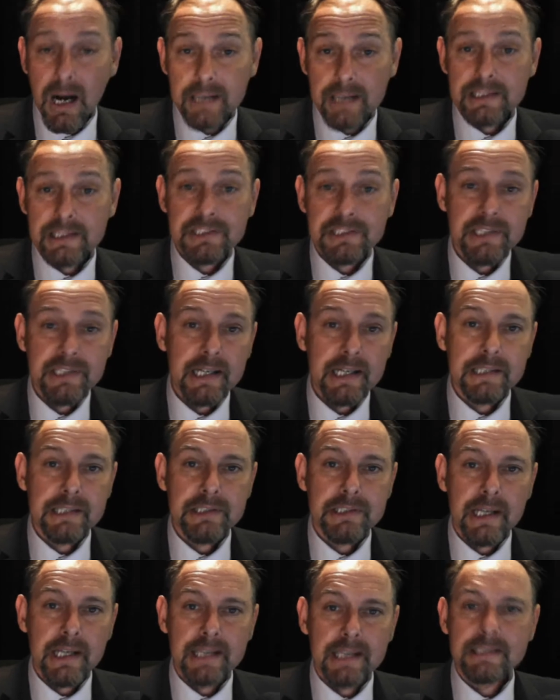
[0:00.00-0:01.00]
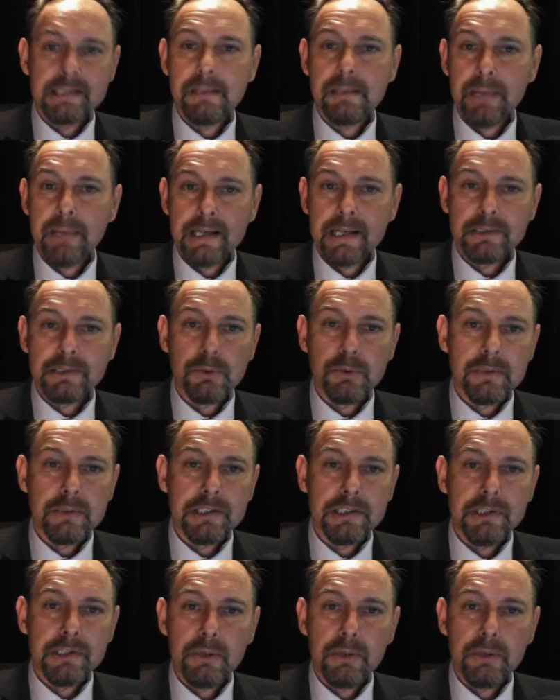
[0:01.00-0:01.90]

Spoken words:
Behind the scenes, the ECB is already